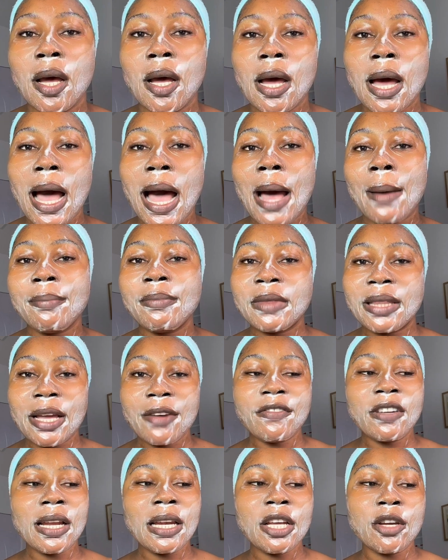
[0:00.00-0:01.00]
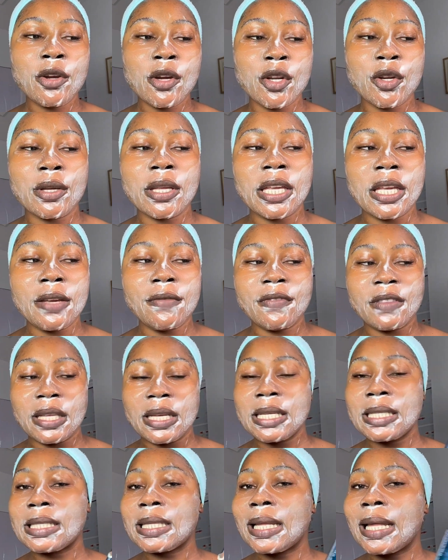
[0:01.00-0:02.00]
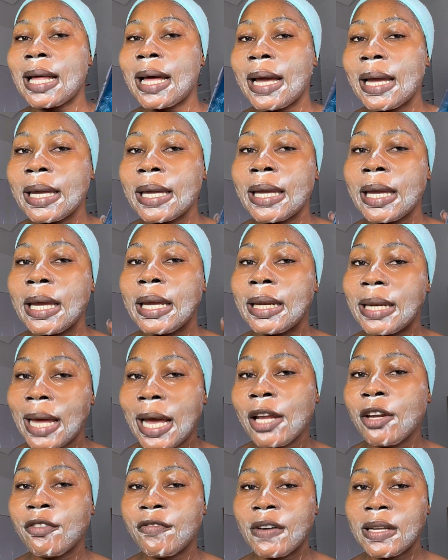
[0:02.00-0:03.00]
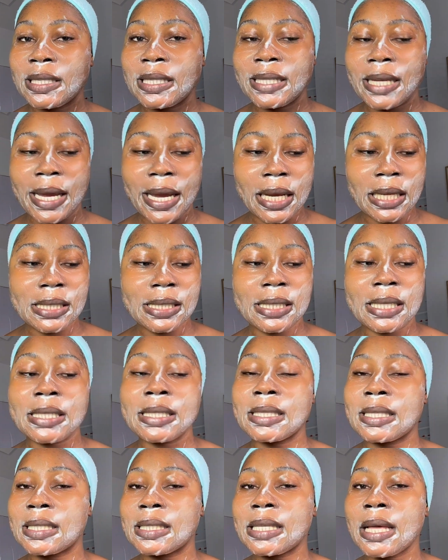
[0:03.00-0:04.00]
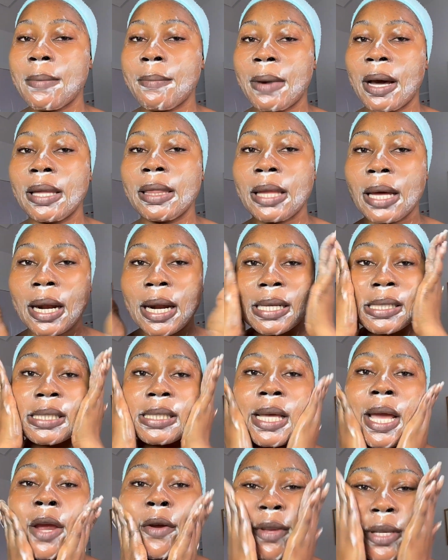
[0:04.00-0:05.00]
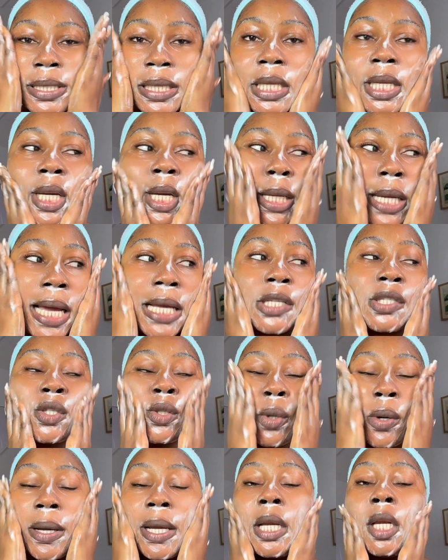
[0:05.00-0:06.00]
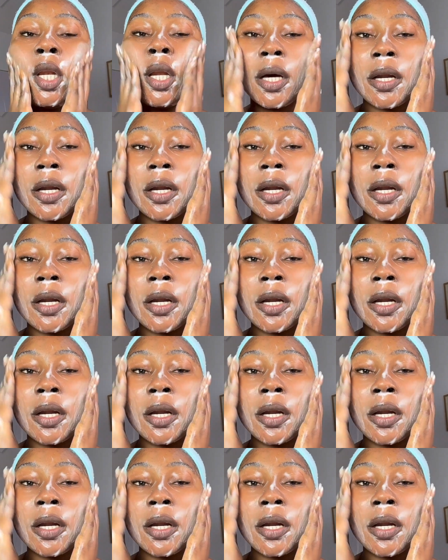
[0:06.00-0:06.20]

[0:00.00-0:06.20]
I'm definitely going to give this like a 9/10. Since December that I started using it, I saw a lot